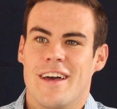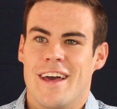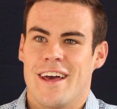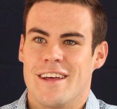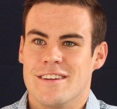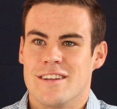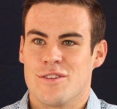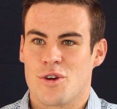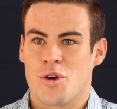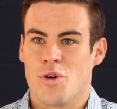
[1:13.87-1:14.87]
And
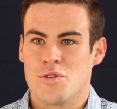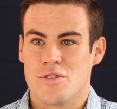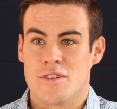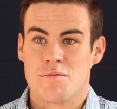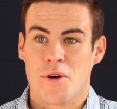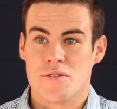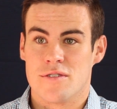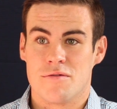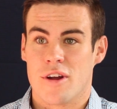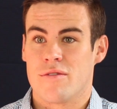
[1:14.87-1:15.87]
in their culture, this
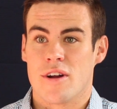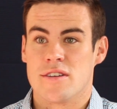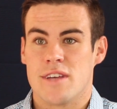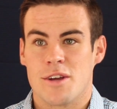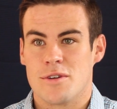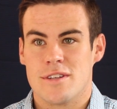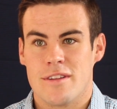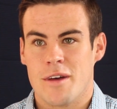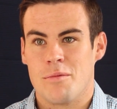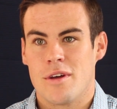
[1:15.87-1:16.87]
post is very, very sacred to
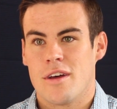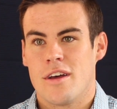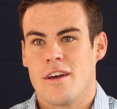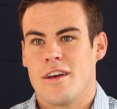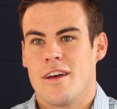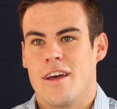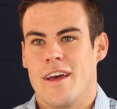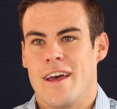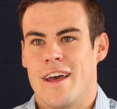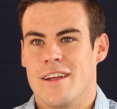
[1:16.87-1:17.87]
them.
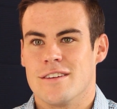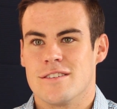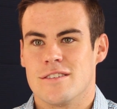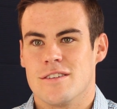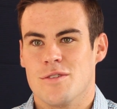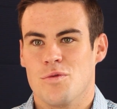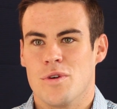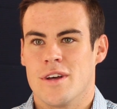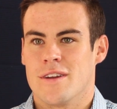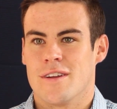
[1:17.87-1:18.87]
And
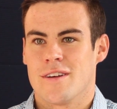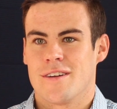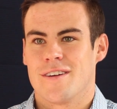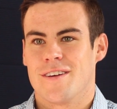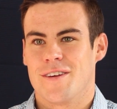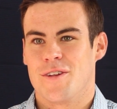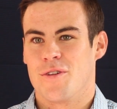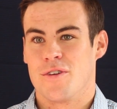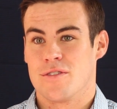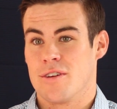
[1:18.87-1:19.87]
when,
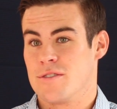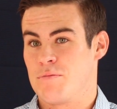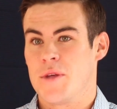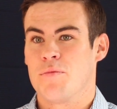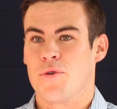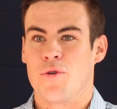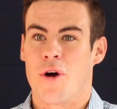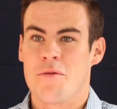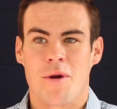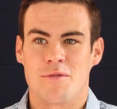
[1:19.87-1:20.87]
there's people who
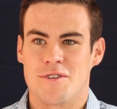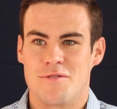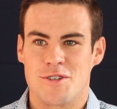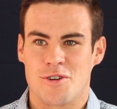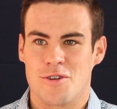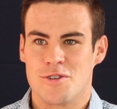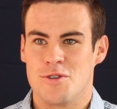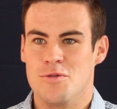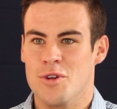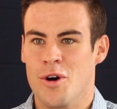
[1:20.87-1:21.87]
aren't members of the
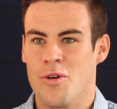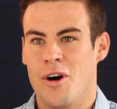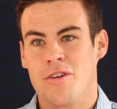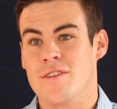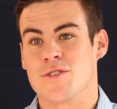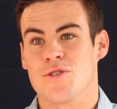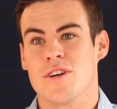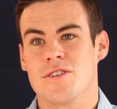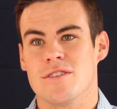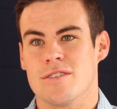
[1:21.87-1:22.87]
church who know all these
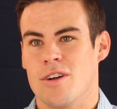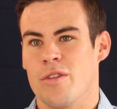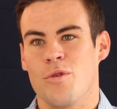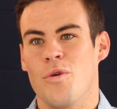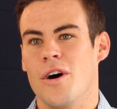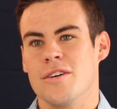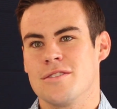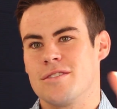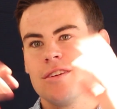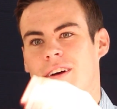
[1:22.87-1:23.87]
traditions, and on the
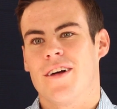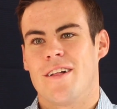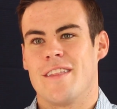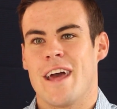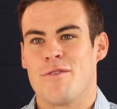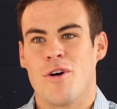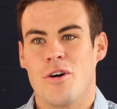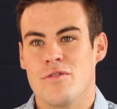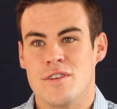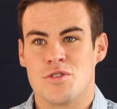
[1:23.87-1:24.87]
walls, they have
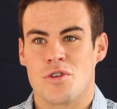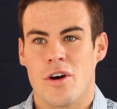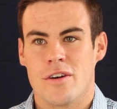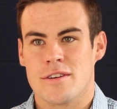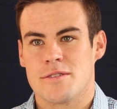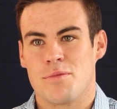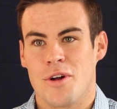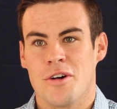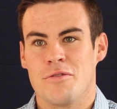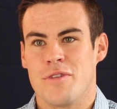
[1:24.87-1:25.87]
all these drawings, but
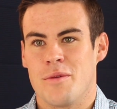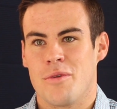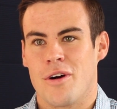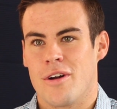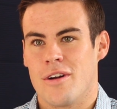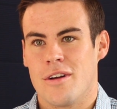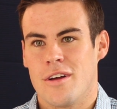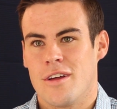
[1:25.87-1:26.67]
all of them are,